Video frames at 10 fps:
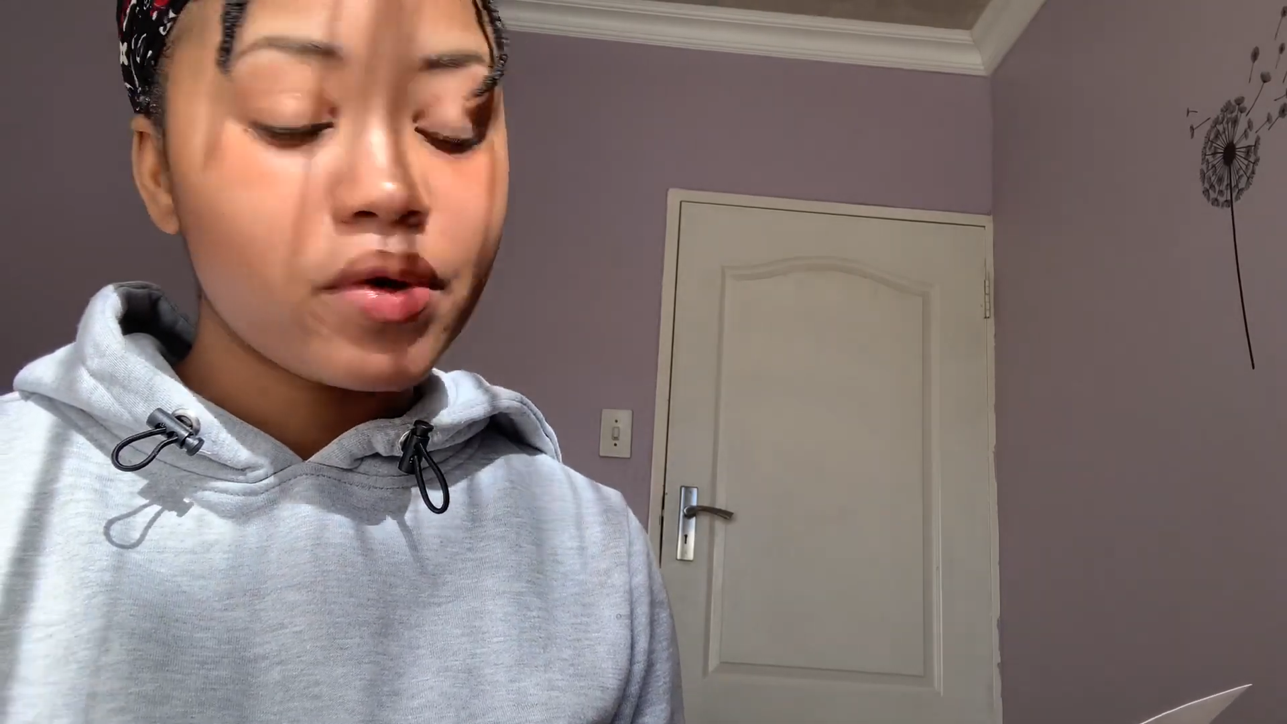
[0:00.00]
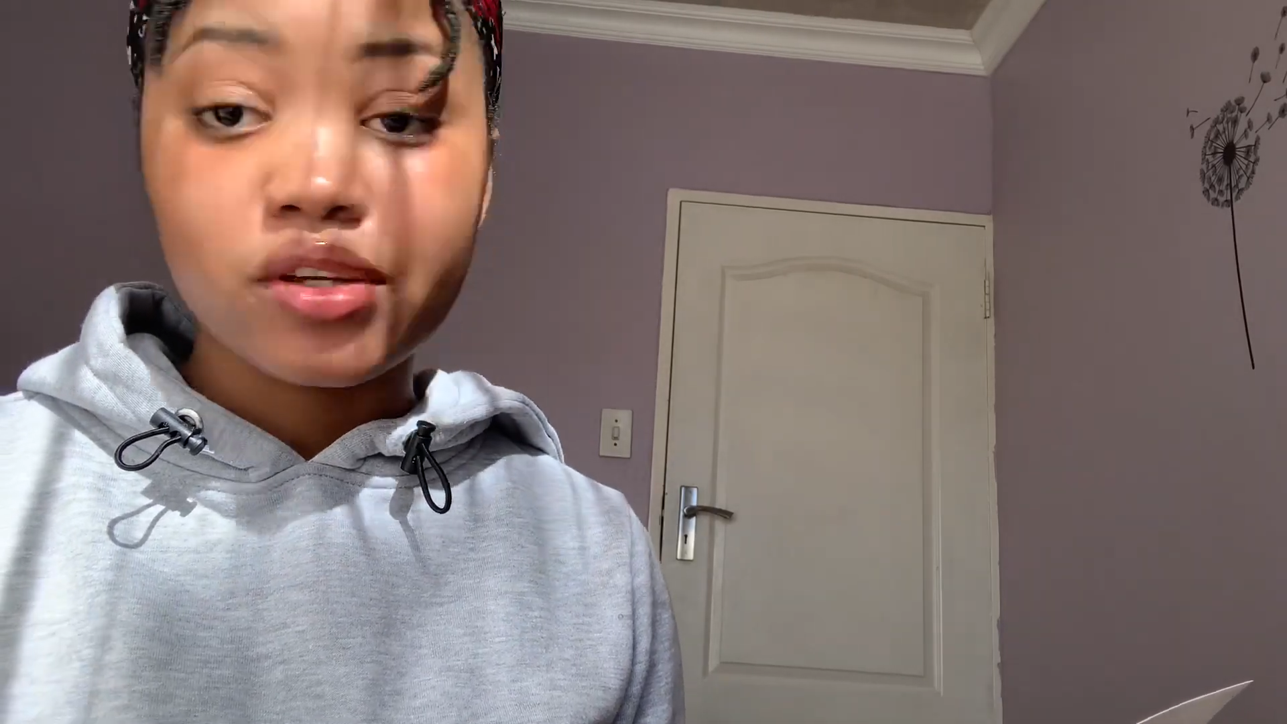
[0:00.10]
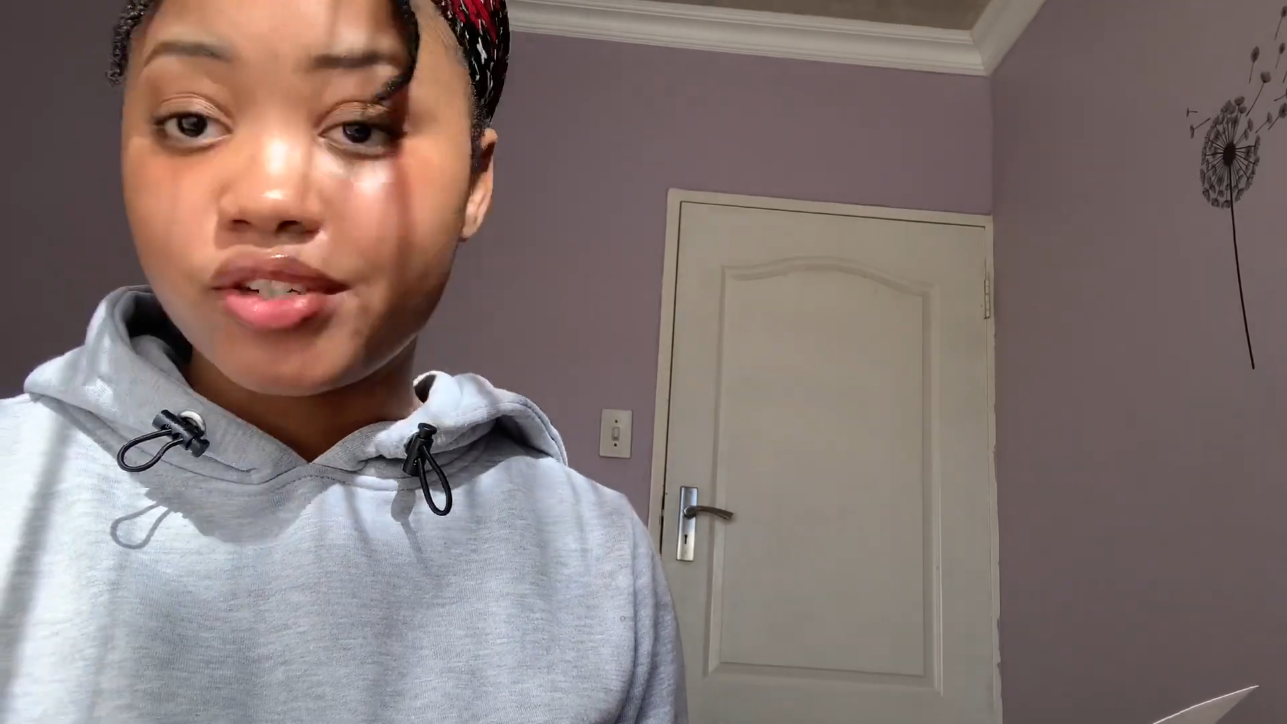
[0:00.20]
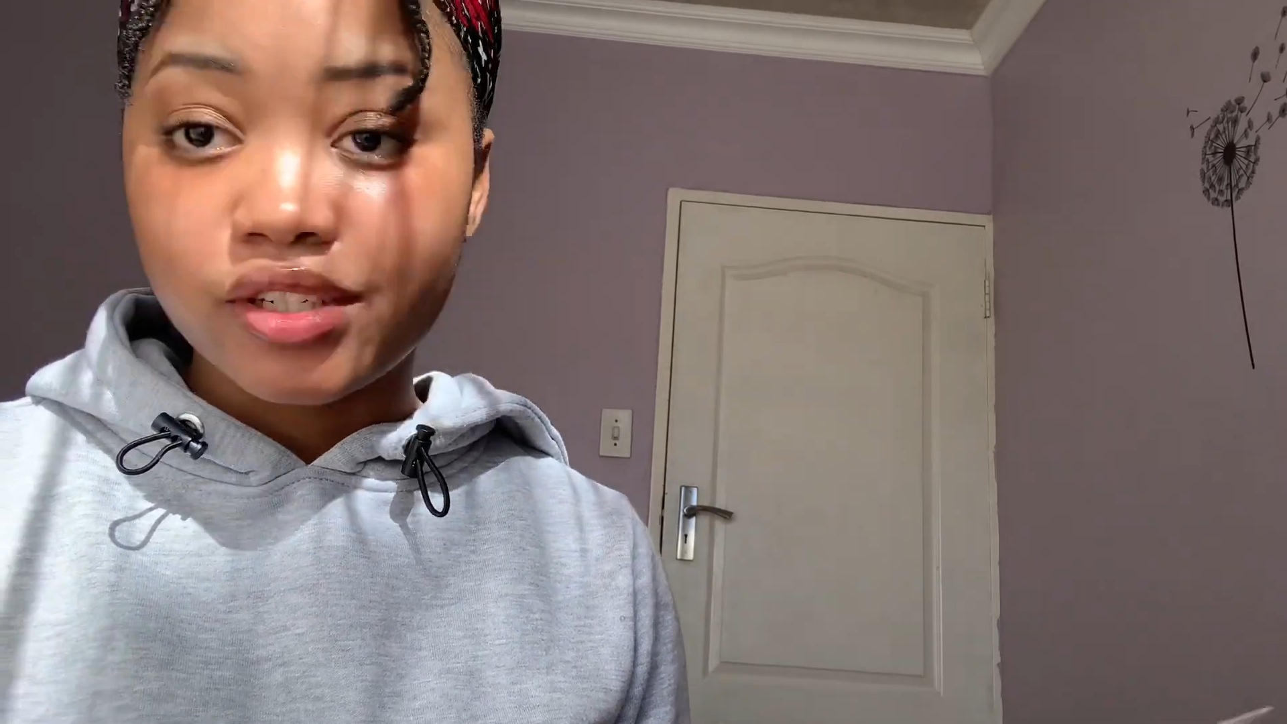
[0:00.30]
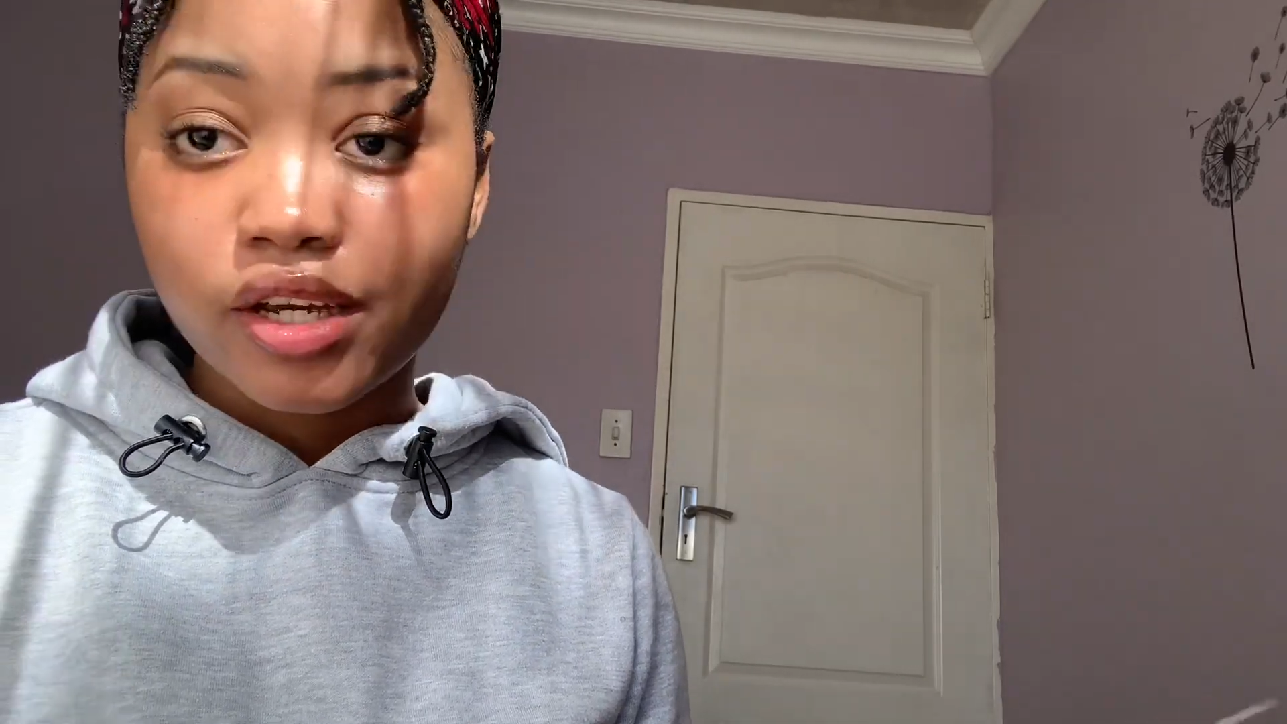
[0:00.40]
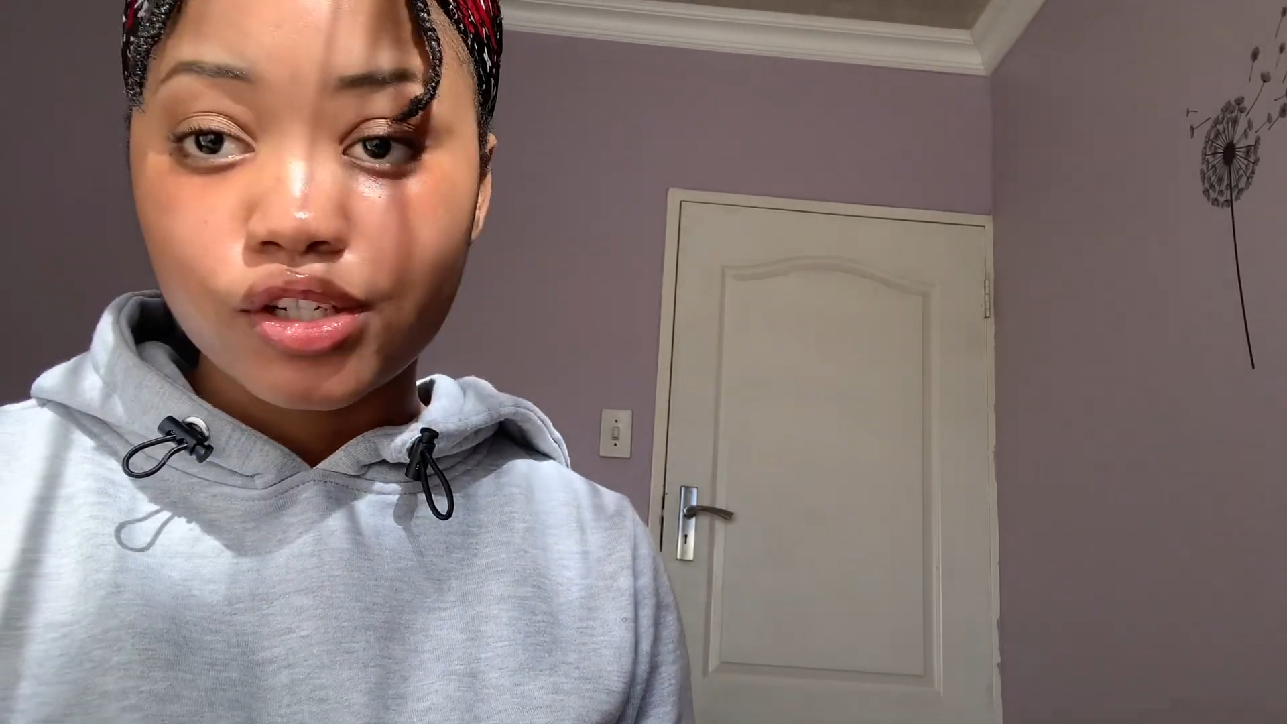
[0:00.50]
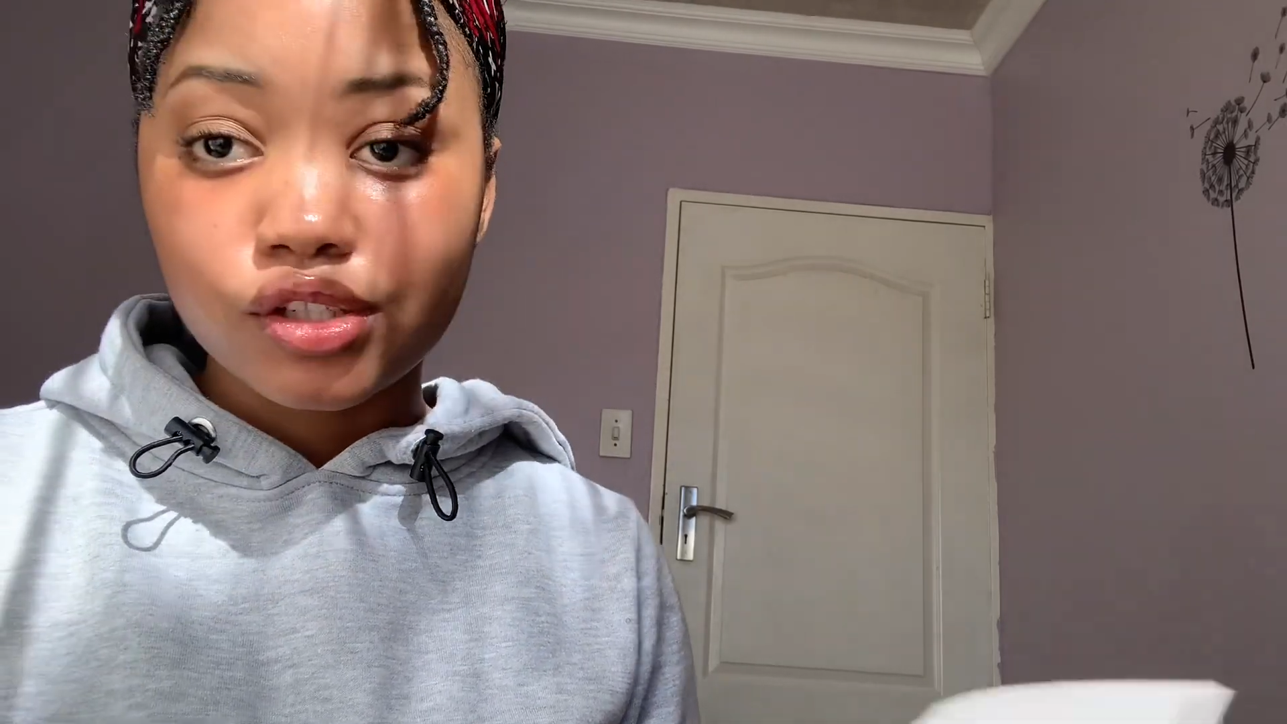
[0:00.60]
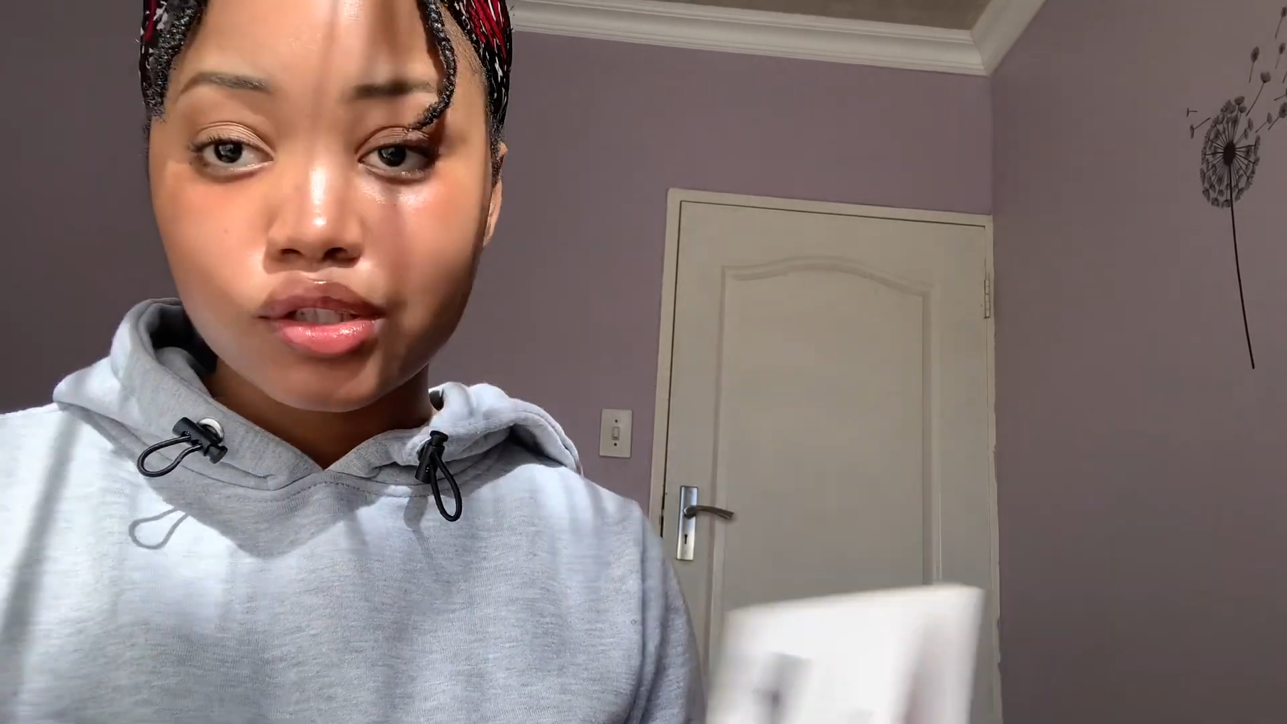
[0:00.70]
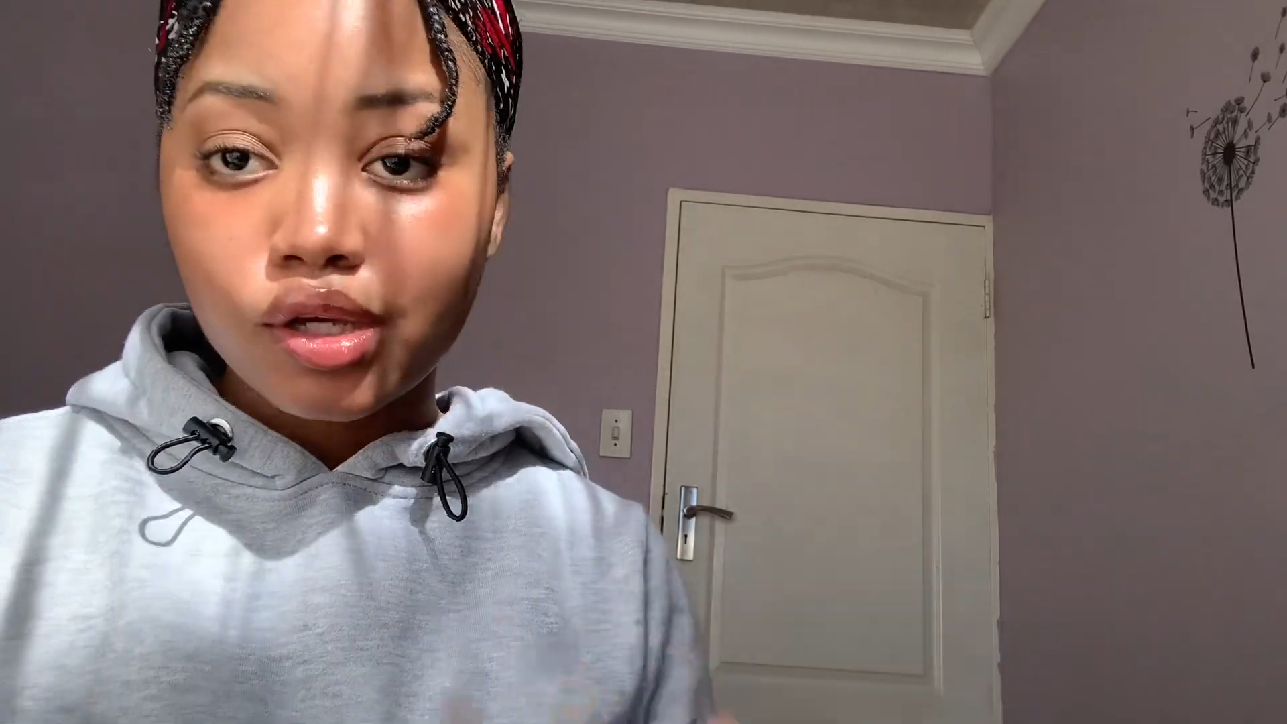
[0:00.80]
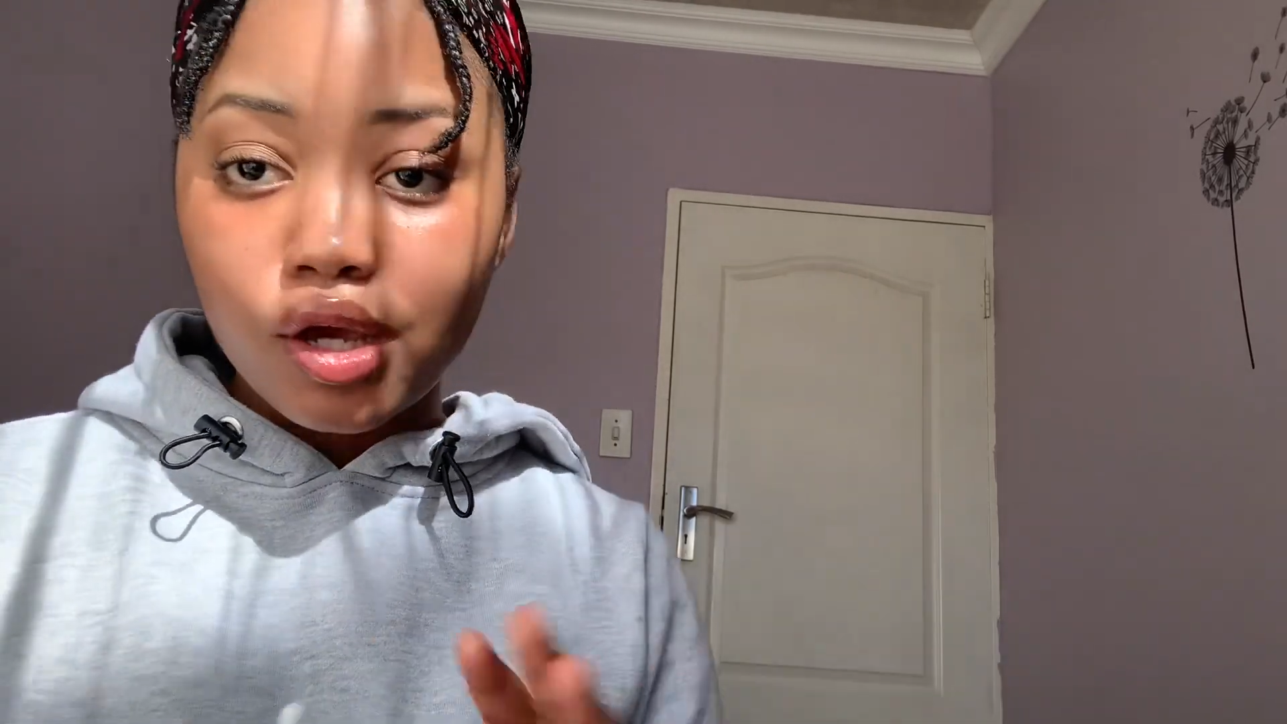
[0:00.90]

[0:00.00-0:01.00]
irritation.